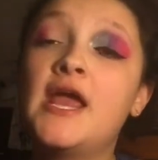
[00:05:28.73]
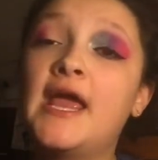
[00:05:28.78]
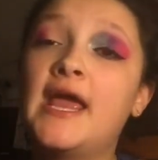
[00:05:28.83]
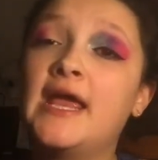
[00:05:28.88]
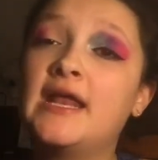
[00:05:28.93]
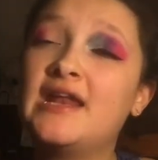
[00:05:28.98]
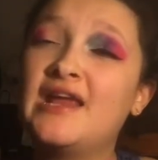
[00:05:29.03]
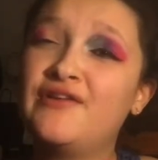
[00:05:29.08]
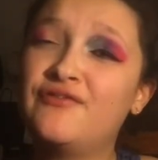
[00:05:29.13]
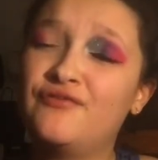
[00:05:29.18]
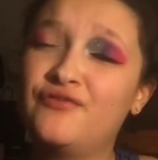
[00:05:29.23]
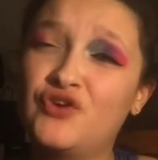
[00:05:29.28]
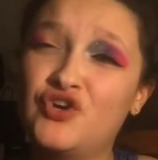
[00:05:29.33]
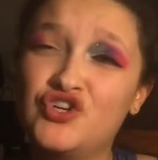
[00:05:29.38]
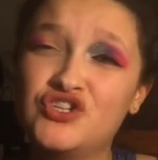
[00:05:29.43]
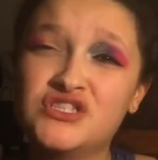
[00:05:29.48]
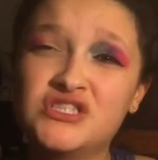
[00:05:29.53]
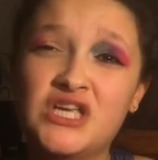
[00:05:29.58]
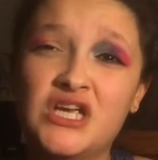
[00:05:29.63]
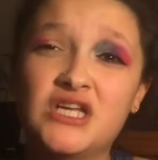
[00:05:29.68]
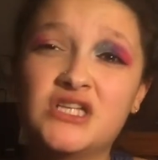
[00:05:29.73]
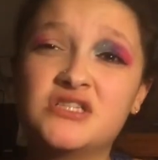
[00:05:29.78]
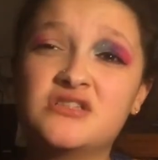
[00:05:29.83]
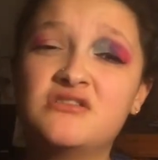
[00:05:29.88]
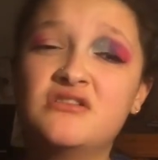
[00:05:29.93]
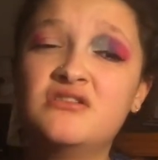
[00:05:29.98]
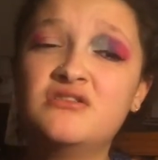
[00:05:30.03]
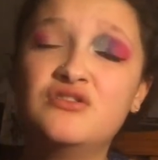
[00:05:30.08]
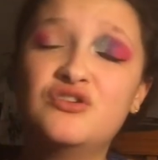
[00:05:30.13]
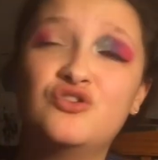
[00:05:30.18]
And at first, like, it's
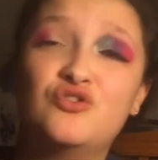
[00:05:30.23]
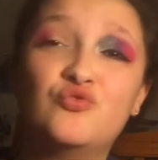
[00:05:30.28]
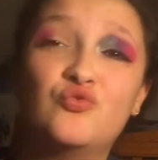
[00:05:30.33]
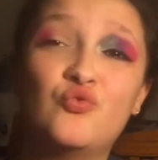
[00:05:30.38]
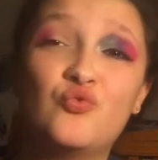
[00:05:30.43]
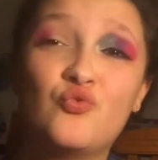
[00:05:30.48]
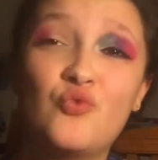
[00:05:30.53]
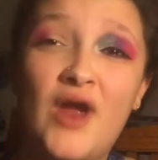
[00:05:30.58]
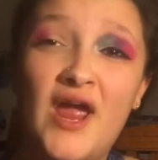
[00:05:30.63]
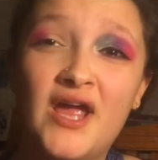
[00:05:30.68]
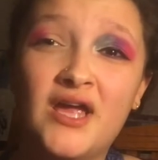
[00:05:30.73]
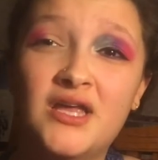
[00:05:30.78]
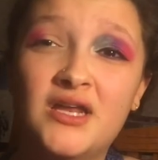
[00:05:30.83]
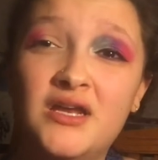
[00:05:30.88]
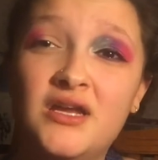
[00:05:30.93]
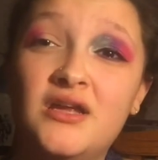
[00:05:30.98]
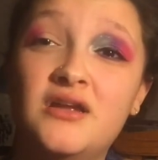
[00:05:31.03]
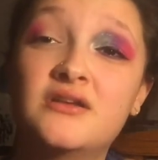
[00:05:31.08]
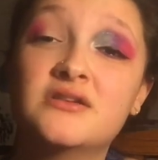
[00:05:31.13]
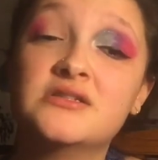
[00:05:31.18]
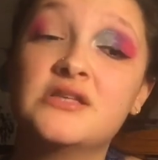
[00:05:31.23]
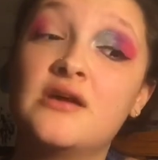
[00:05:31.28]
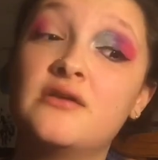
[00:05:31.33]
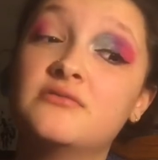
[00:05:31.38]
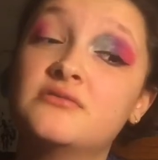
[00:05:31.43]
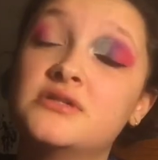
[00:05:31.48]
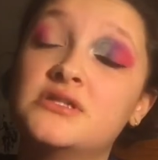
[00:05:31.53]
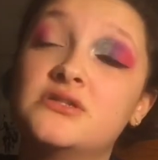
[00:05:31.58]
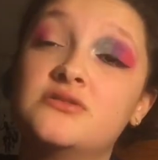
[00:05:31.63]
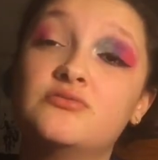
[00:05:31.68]
gonna look raggedy because I
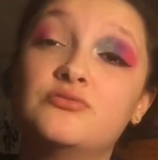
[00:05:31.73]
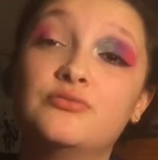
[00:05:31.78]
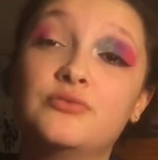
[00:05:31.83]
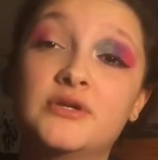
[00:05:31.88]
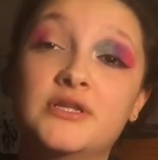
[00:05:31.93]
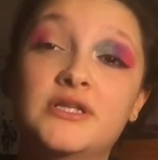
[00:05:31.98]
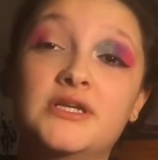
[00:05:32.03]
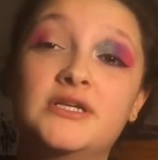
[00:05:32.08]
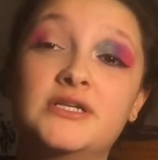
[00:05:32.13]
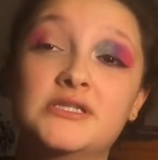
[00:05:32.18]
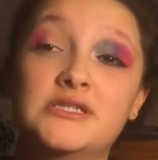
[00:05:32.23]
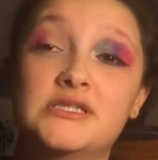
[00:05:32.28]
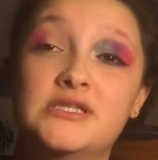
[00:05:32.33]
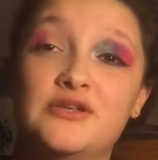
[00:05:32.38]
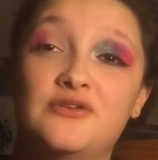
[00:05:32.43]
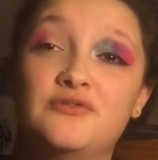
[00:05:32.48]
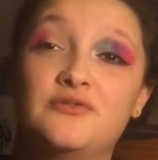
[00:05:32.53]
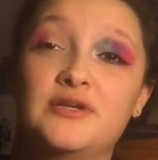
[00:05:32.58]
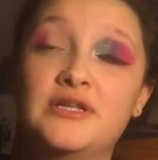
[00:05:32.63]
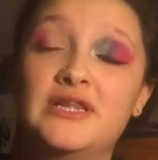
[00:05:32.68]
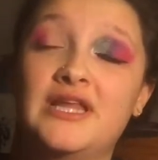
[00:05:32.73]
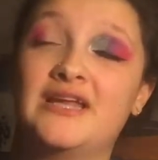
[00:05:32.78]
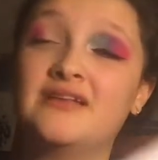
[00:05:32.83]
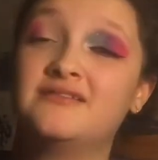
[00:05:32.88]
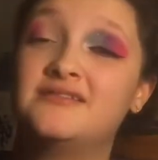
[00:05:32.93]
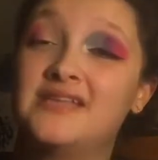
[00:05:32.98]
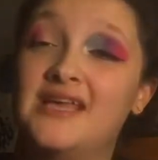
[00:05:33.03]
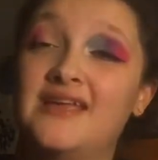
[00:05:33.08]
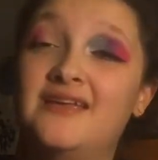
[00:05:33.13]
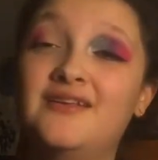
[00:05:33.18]
was really considering,
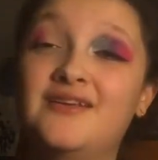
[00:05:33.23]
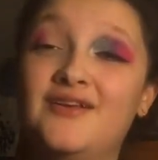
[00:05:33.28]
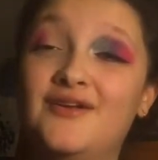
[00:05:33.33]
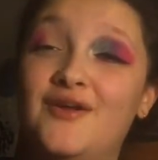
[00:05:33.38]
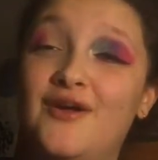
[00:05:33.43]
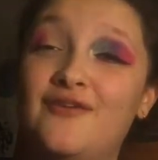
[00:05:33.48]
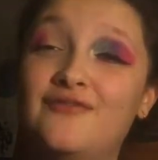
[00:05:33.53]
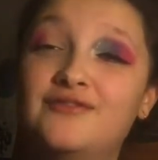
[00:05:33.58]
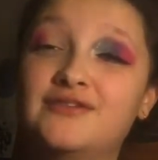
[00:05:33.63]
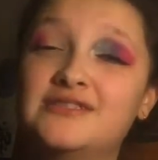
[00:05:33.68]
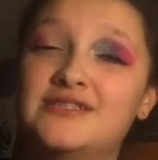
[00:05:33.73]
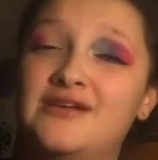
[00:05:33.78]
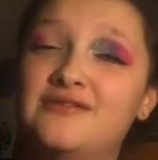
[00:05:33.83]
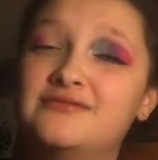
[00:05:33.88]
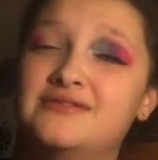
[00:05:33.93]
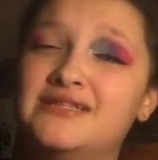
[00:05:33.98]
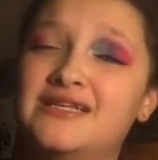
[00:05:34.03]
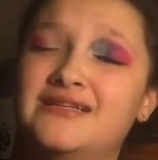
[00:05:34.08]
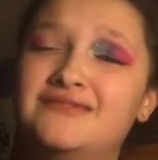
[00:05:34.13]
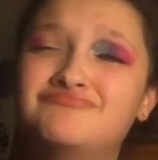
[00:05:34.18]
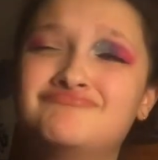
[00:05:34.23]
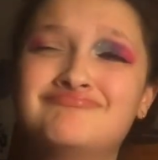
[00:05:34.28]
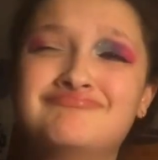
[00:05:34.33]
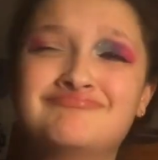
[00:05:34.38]
like, taking it off because I was like,